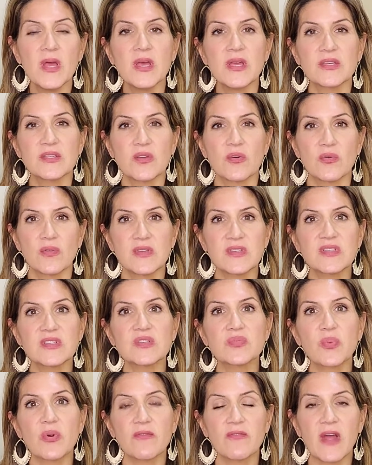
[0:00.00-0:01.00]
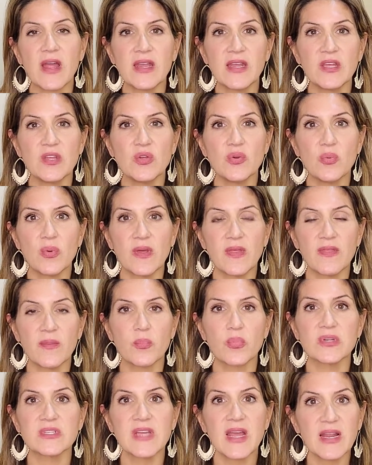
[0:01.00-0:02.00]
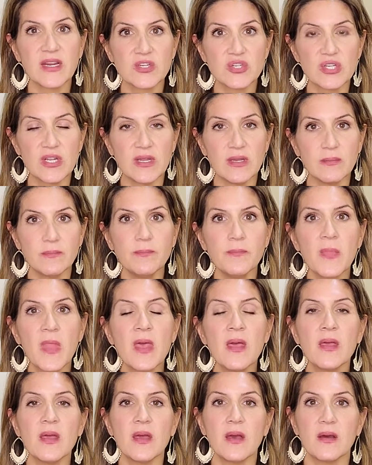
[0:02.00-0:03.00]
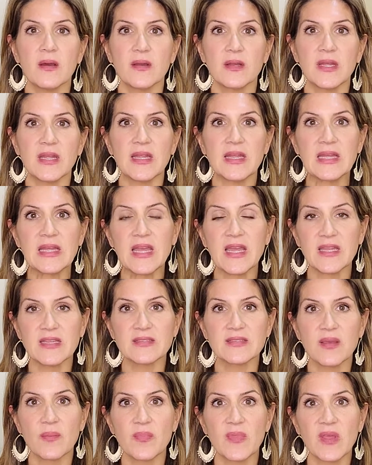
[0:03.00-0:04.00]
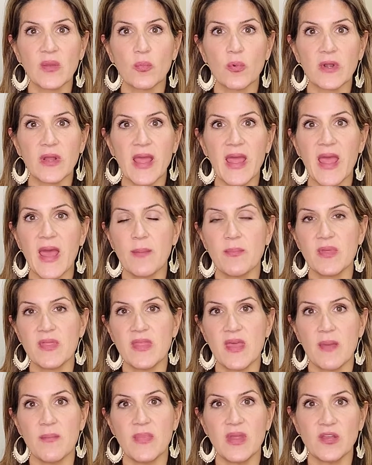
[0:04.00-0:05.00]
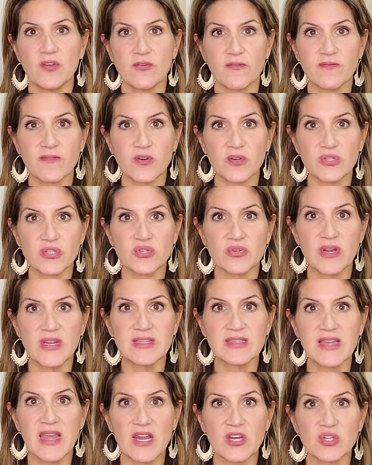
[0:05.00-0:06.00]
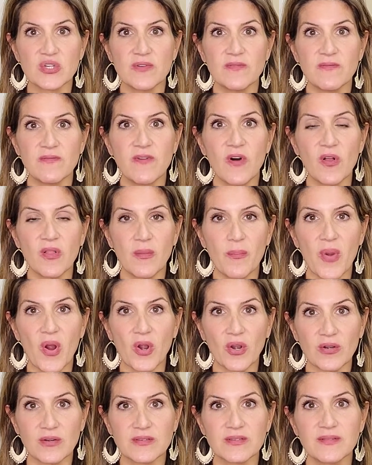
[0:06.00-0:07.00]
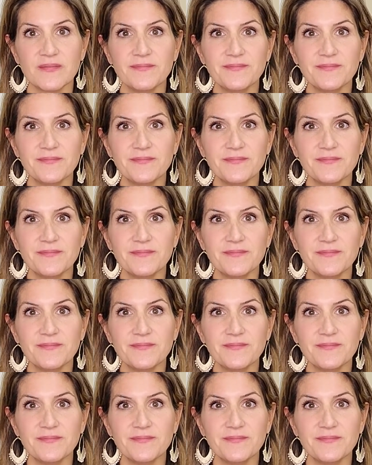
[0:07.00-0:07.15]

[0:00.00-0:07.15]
So this is providing you with protection in case something were to happen that made your first transaction fall apart.